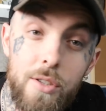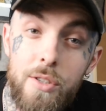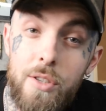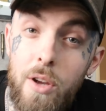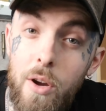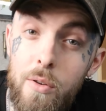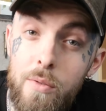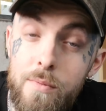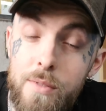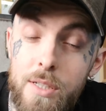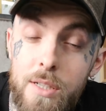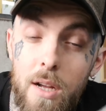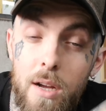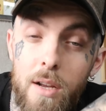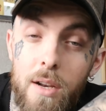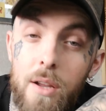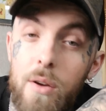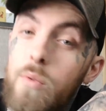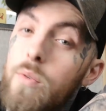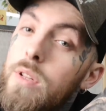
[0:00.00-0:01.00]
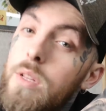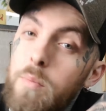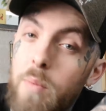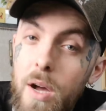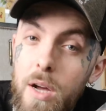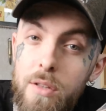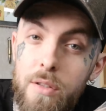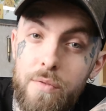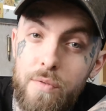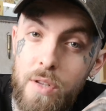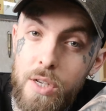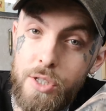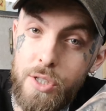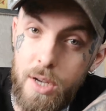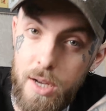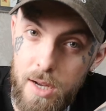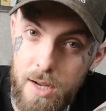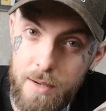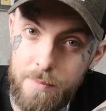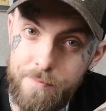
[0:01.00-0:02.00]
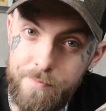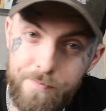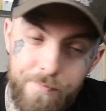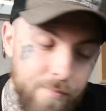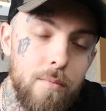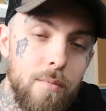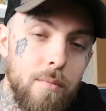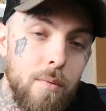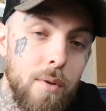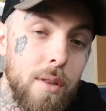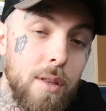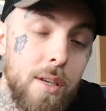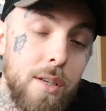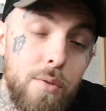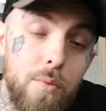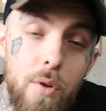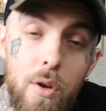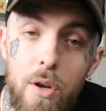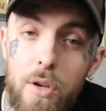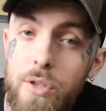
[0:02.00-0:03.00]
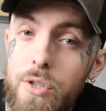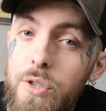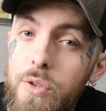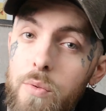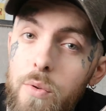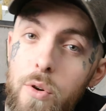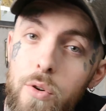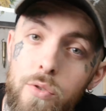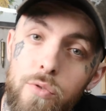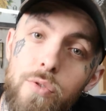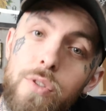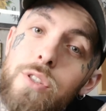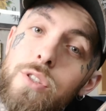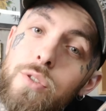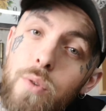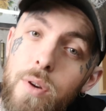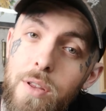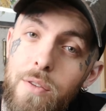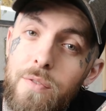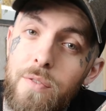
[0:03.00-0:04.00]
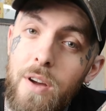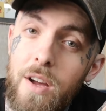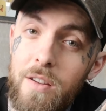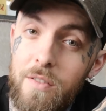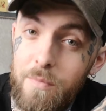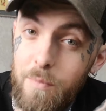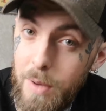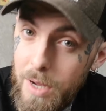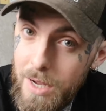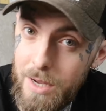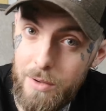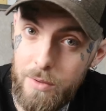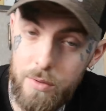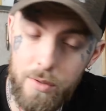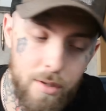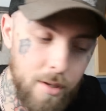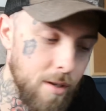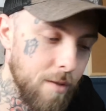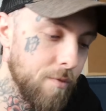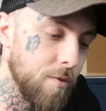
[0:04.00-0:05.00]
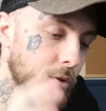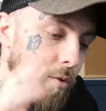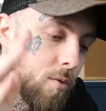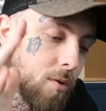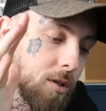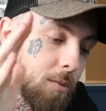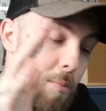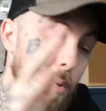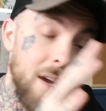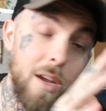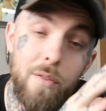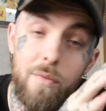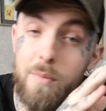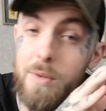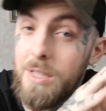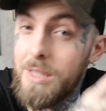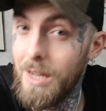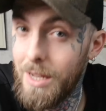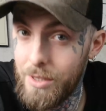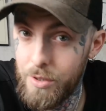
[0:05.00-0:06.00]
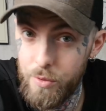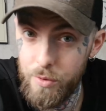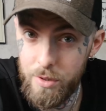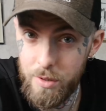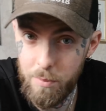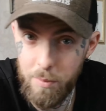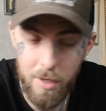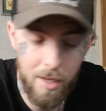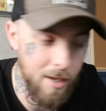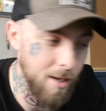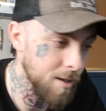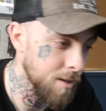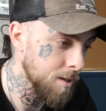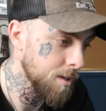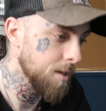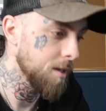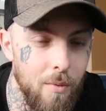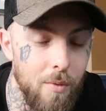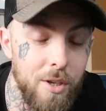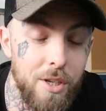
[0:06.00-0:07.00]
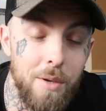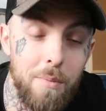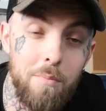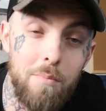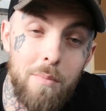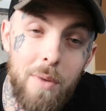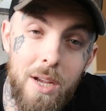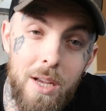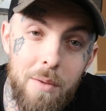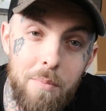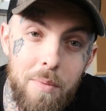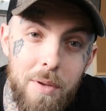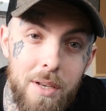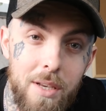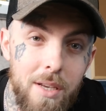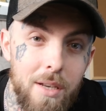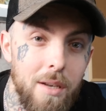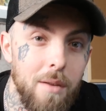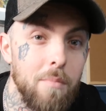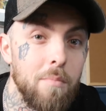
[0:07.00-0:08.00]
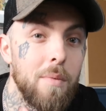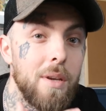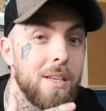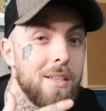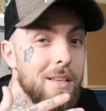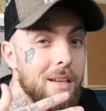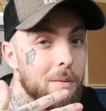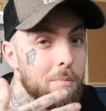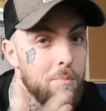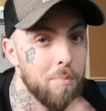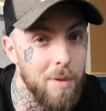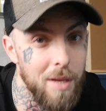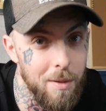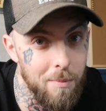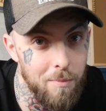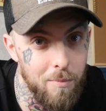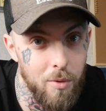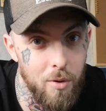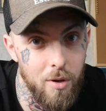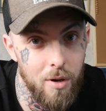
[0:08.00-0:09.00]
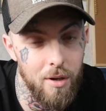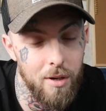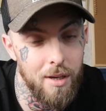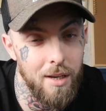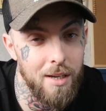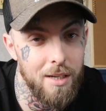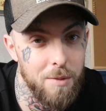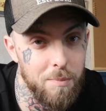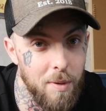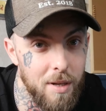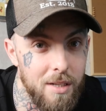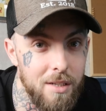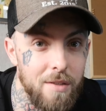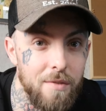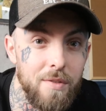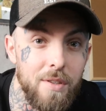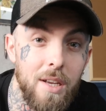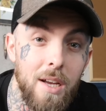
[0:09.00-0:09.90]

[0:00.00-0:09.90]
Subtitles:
So, starting out with the Pound of Flesh arm, one of these will cost you £125 if you were to buy it from a tattoo supplier, which in my opinion makes it a bit more on the expensive